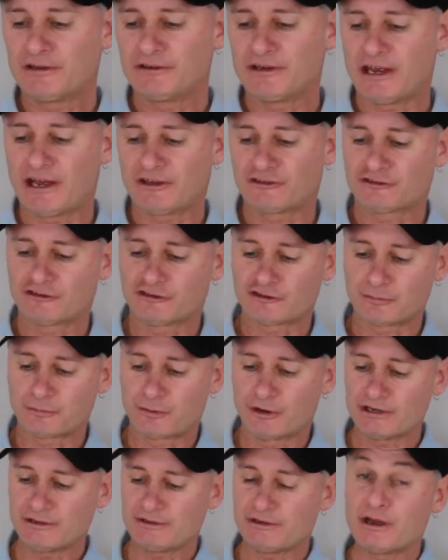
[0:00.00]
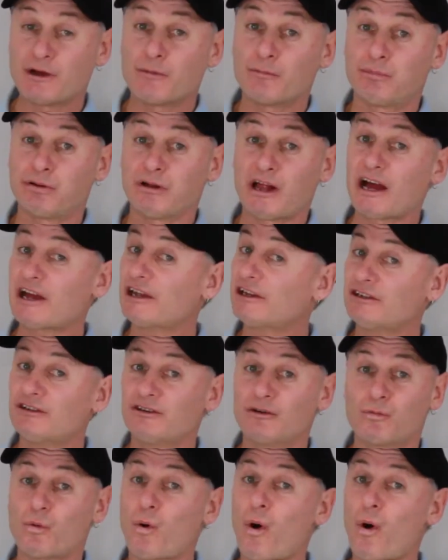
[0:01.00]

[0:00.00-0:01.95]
Now it's just a pretty plain